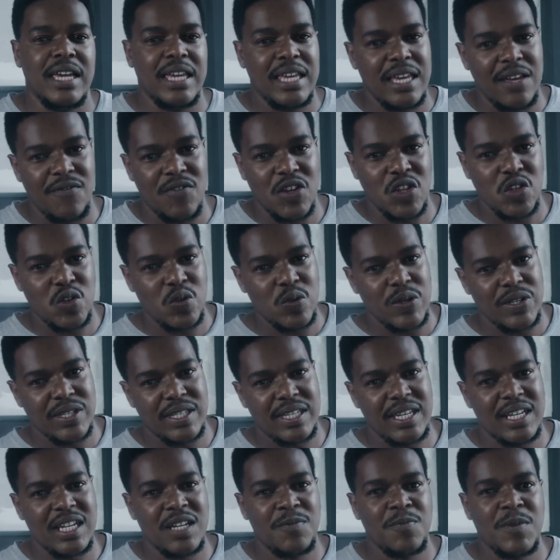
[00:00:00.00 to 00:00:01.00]
give into a
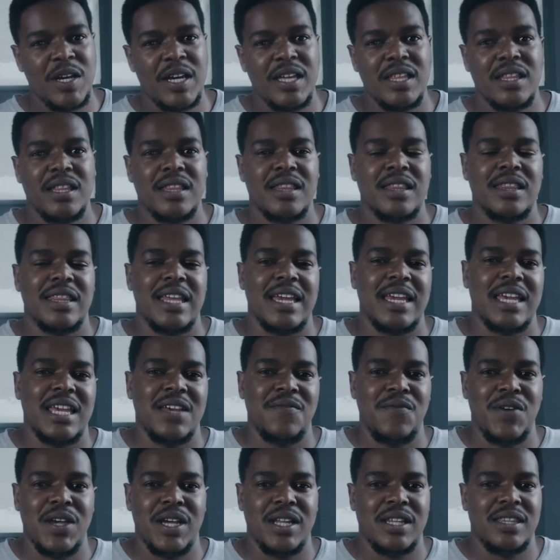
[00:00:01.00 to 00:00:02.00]
cinema, they're
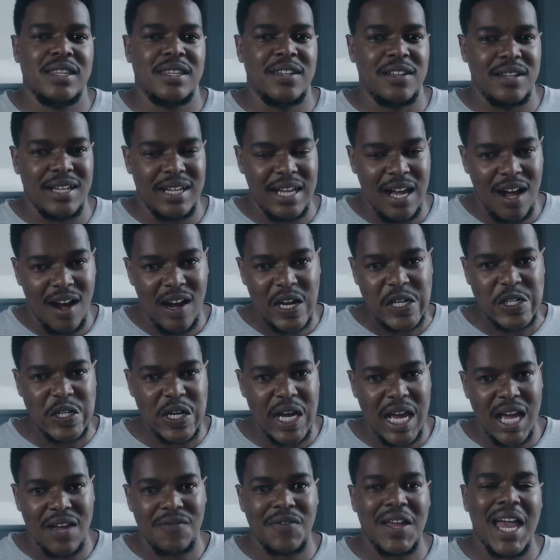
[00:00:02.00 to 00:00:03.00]
giving the hard
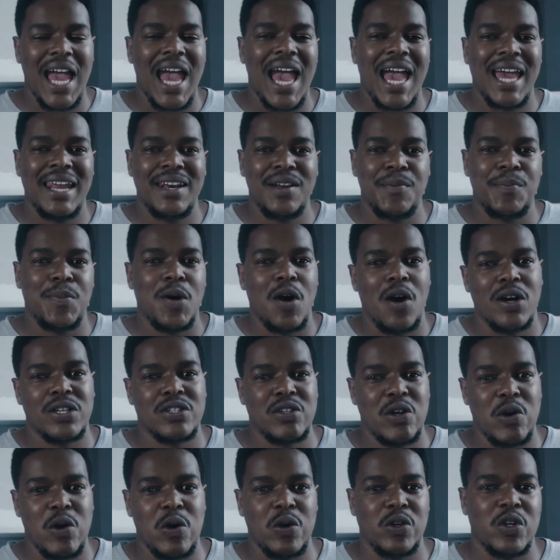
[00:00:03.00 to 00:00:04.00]
drive and the
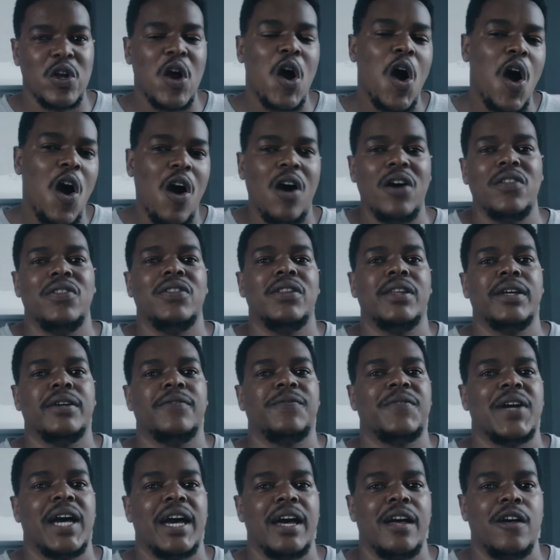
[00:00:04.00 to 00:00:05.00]
passcode on the
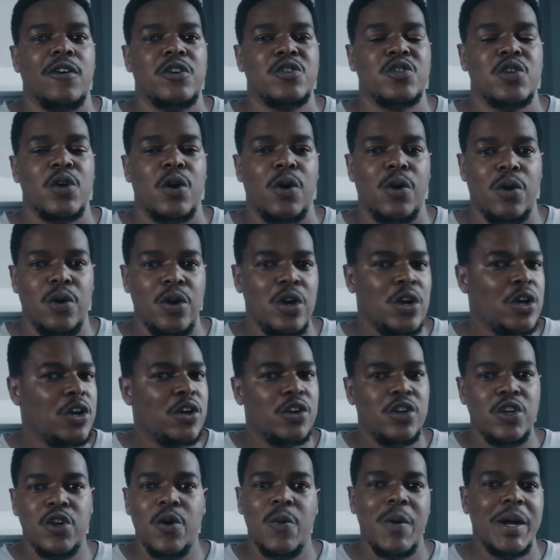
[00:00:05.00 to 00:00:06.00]
file. So
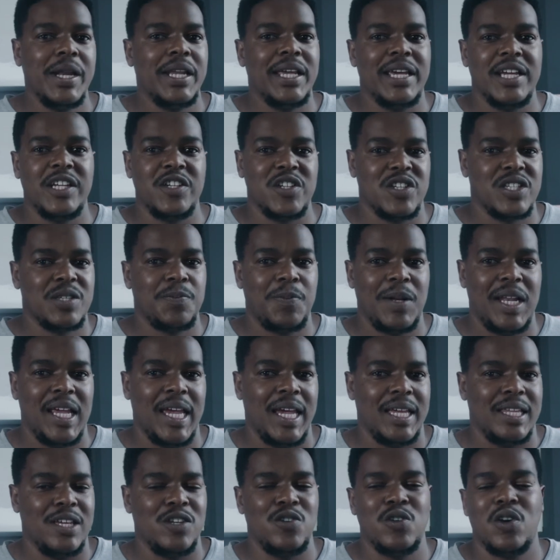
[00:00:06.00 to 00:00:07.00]
no one can just
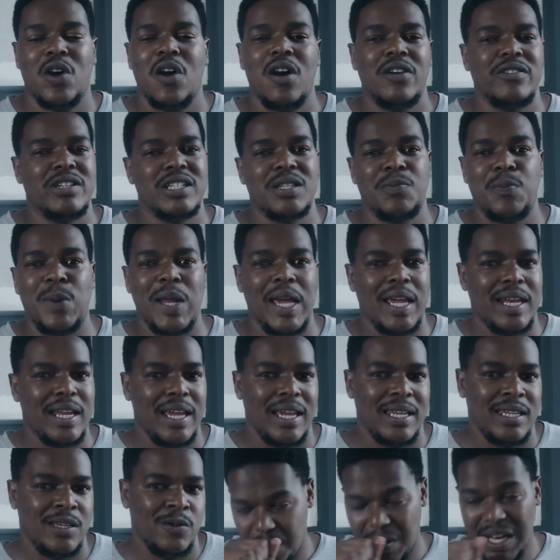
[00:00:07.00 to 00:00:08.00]
play it, and you can't just play it
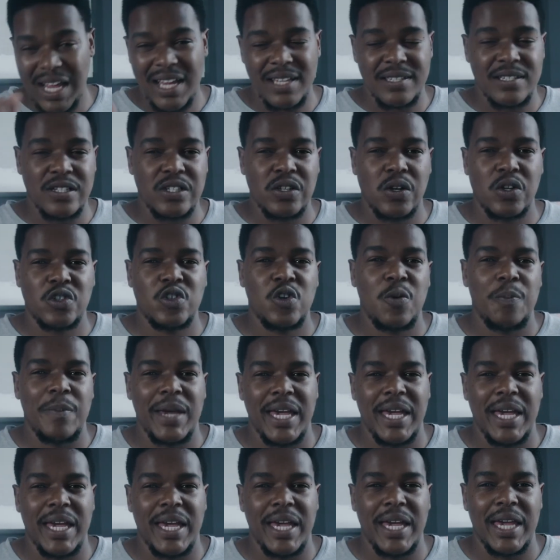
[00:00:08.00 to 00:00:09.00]
anywhere. Plus, it's also
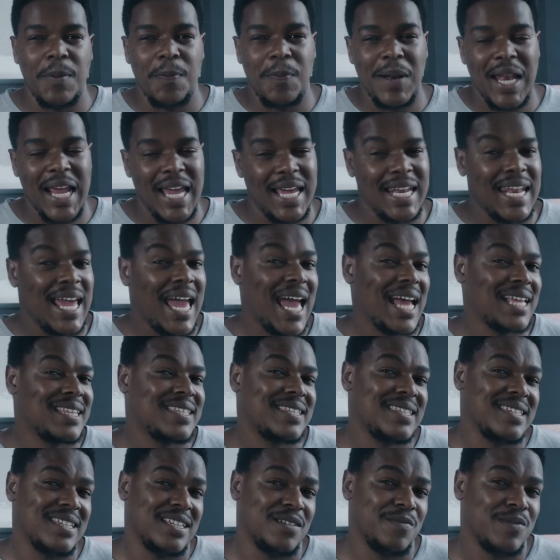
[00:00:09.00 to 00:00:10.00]
made to be played at
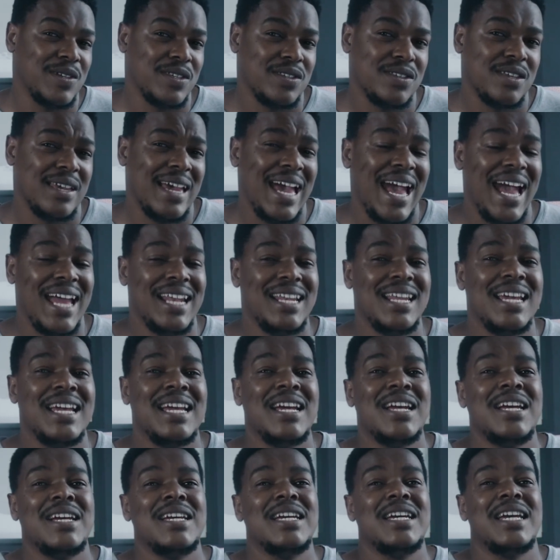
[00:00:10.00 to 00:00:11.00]
cinemas. And
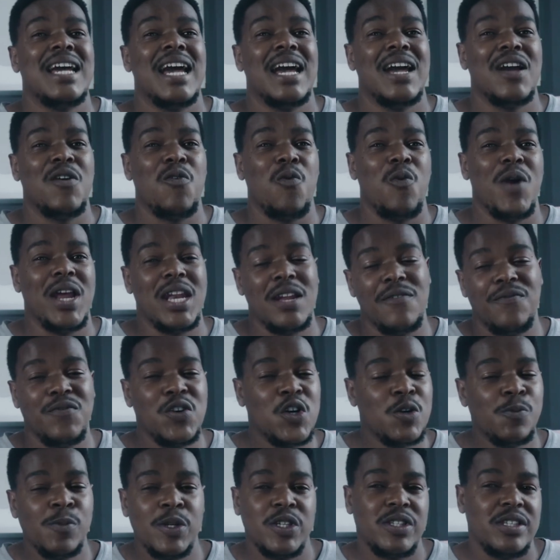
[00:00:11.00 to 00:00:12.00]
when the
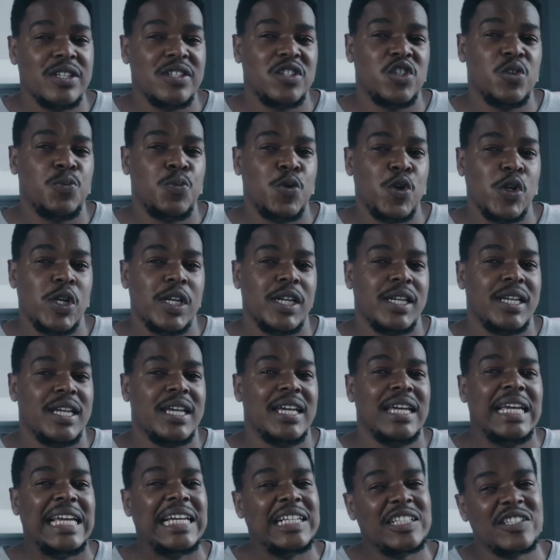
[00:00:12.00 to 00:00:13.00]
film is distributed,
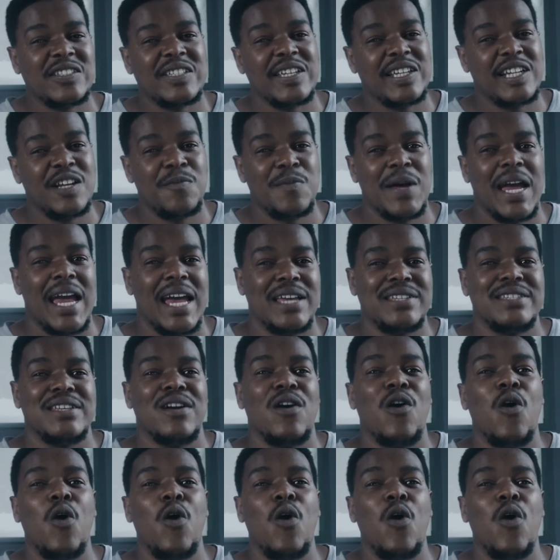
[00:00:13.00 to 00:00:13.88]
each cinema has their